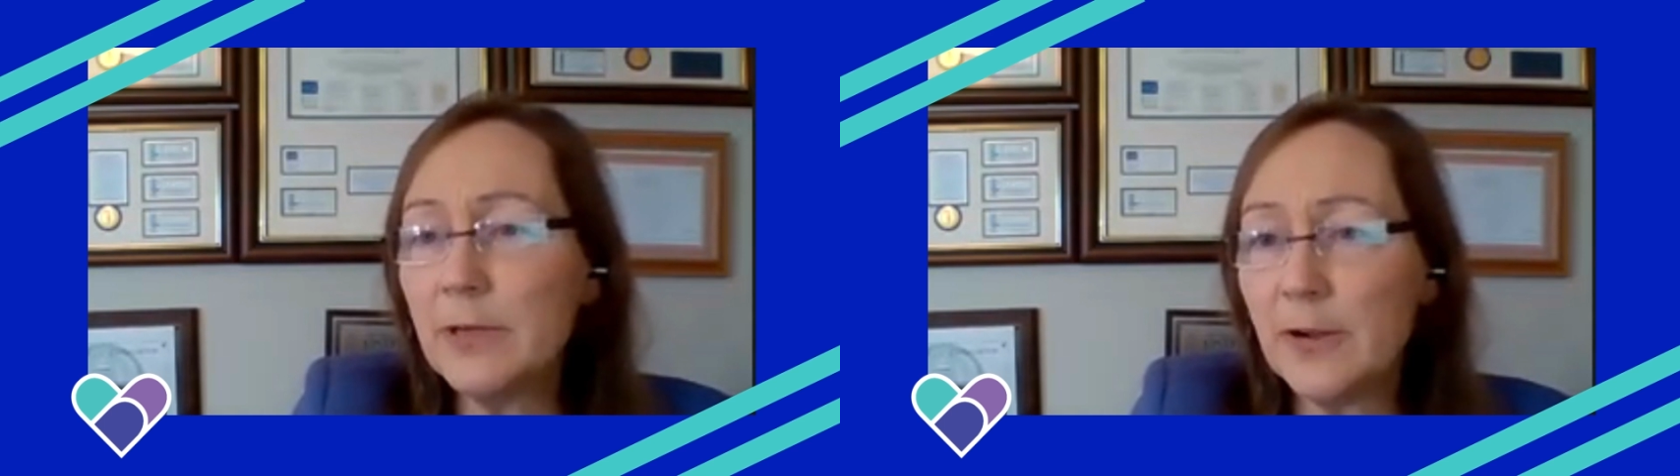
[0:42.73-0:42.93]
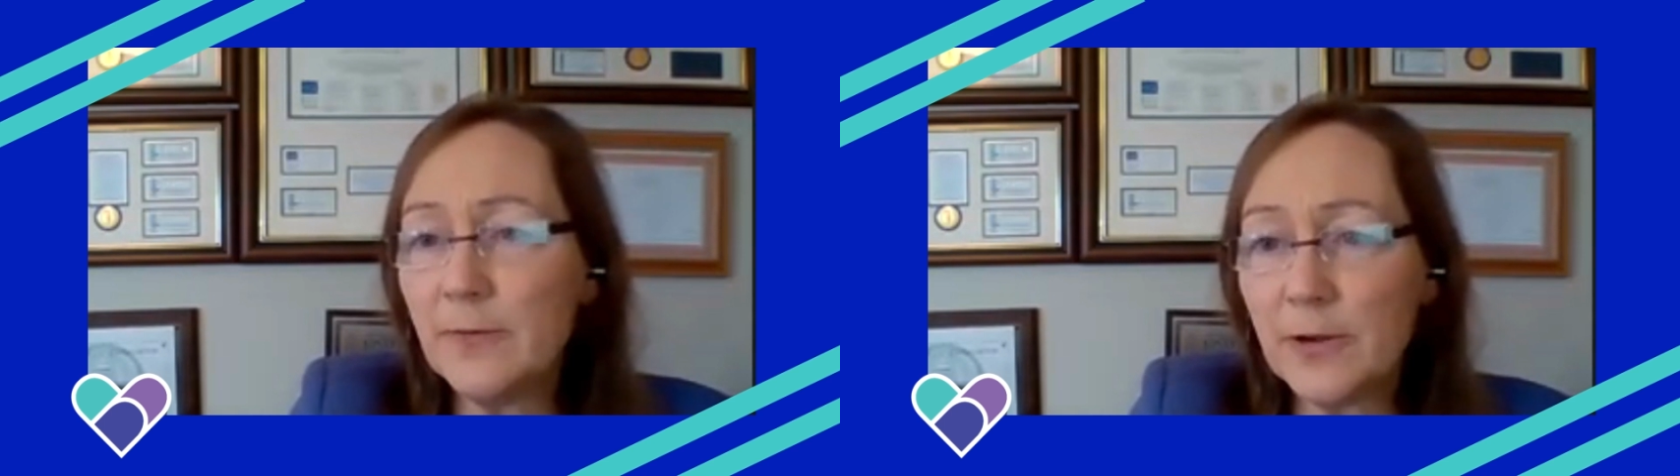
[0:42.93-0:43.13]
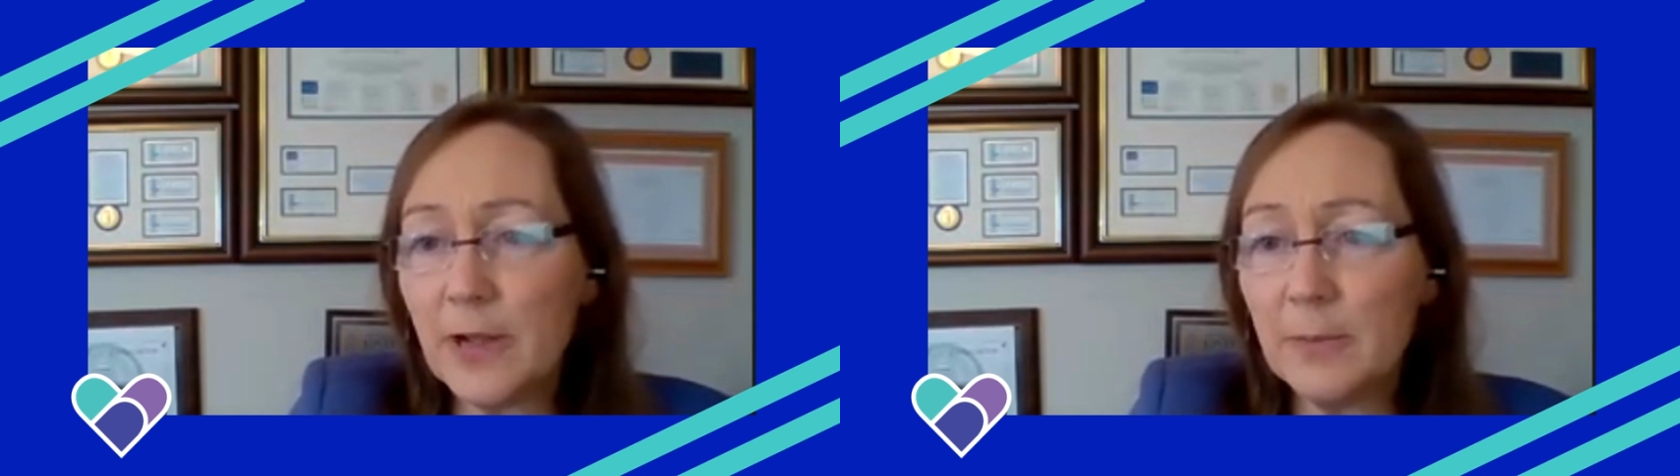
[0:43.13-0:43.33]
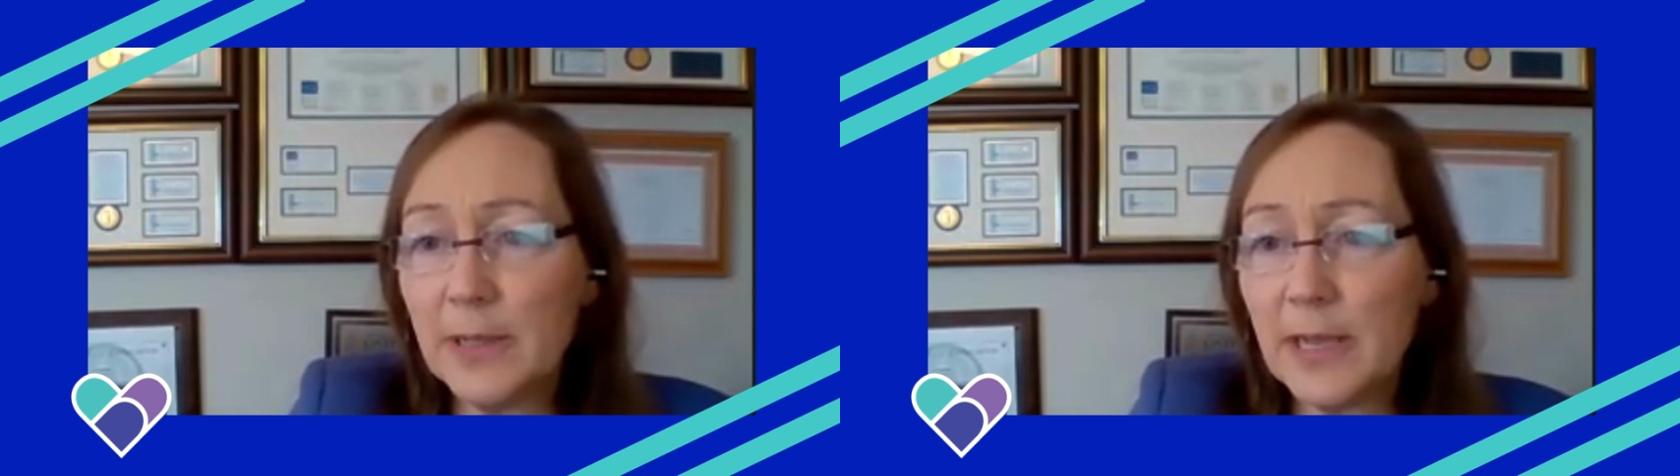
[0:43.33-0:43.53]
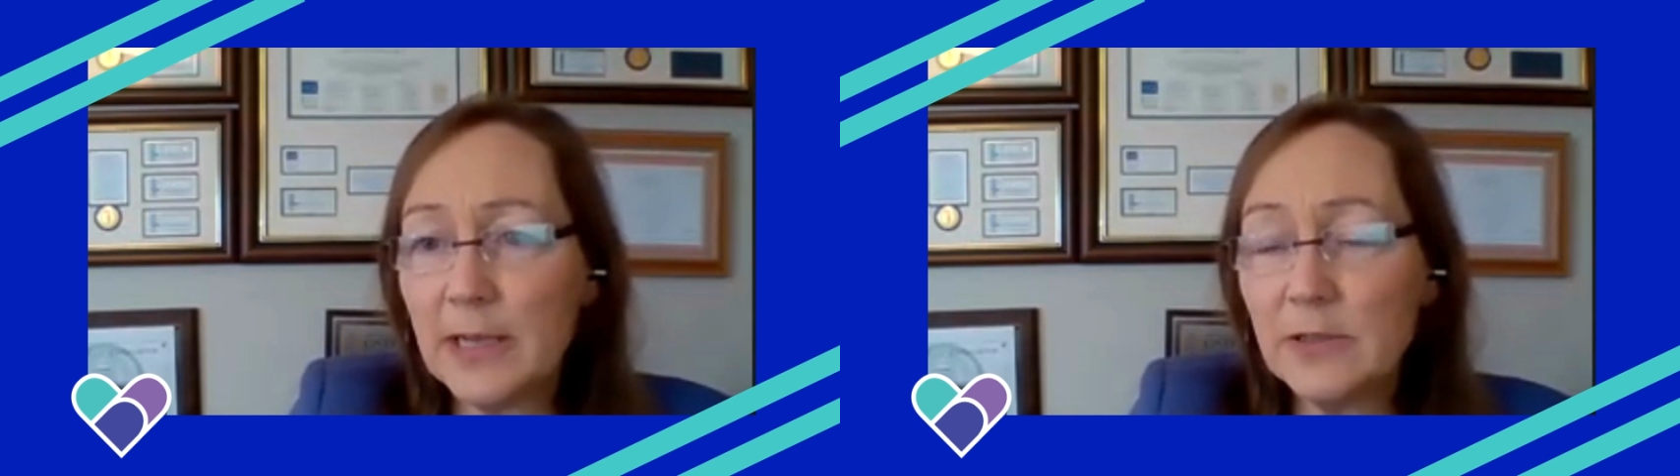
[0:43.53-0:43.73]
care for
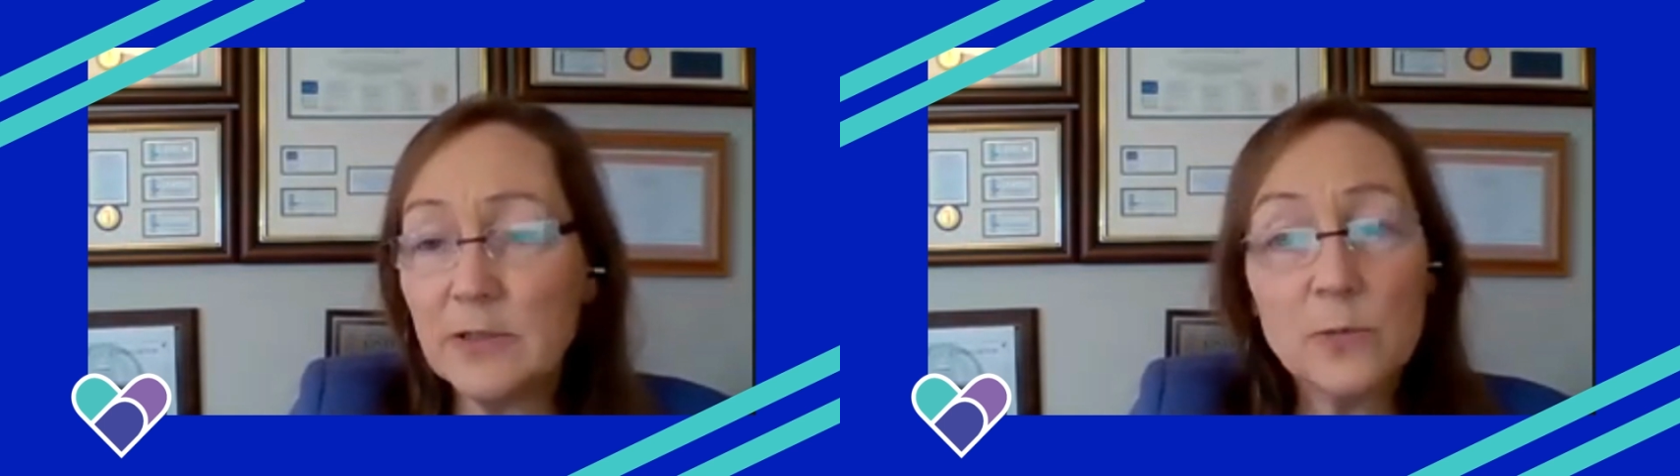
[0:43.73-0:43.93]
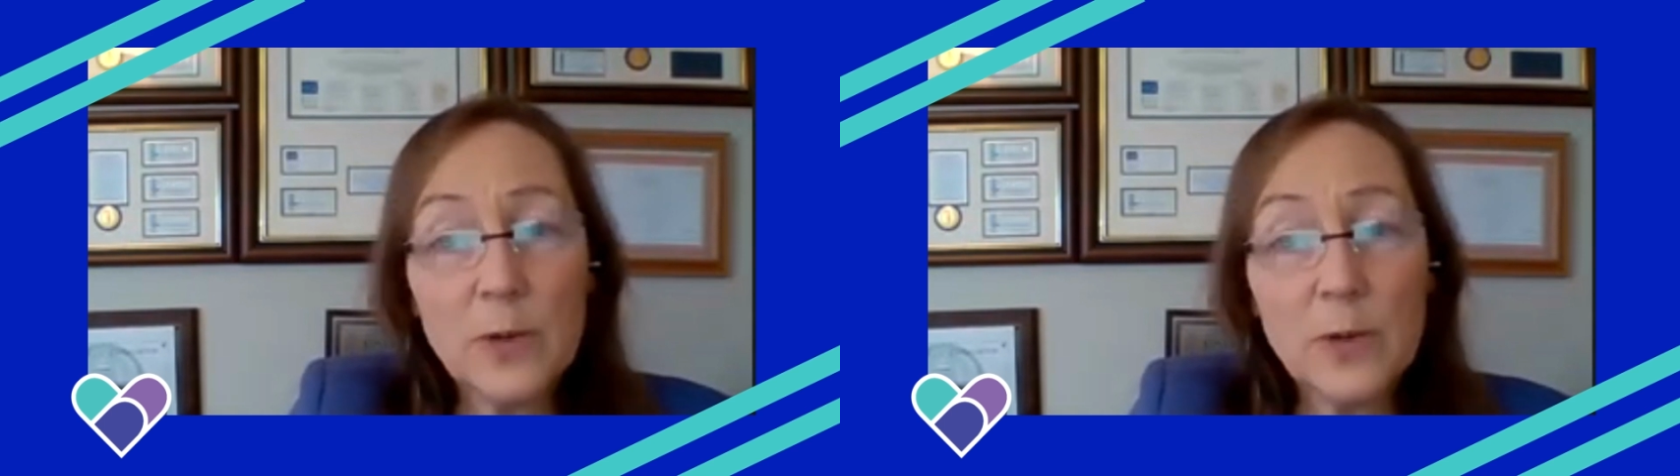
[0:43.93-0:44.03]
complications.